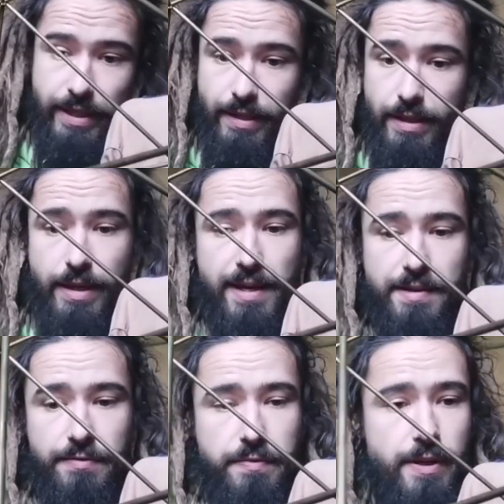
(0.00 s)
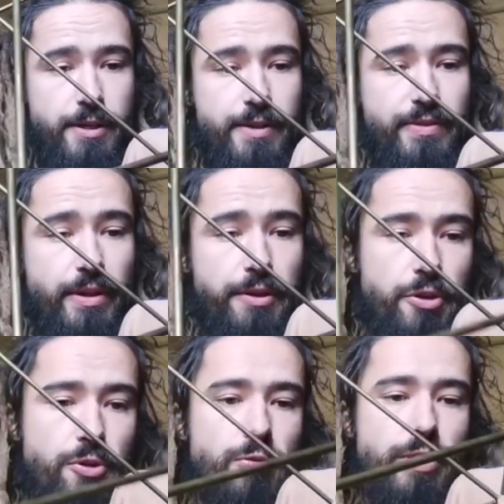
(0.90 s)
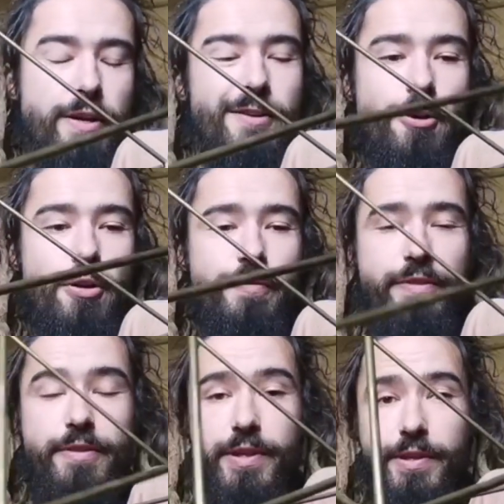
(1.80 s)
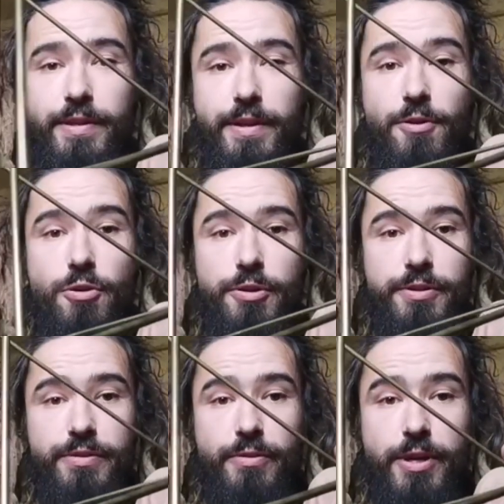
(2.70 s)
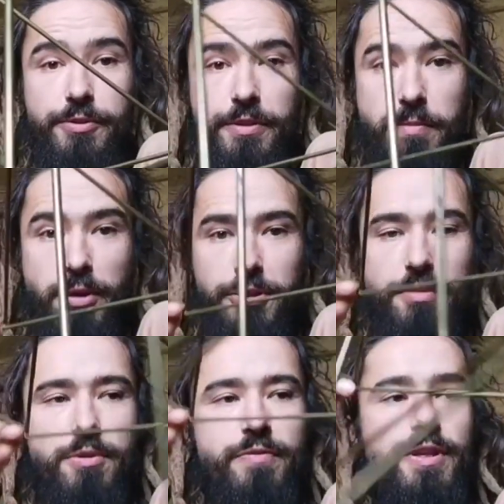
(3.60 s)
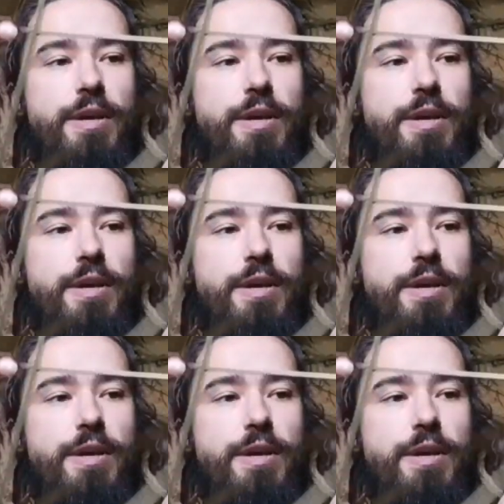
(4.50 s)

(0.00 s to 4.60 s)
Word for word: know all of the corners around the bottom of it have five fingers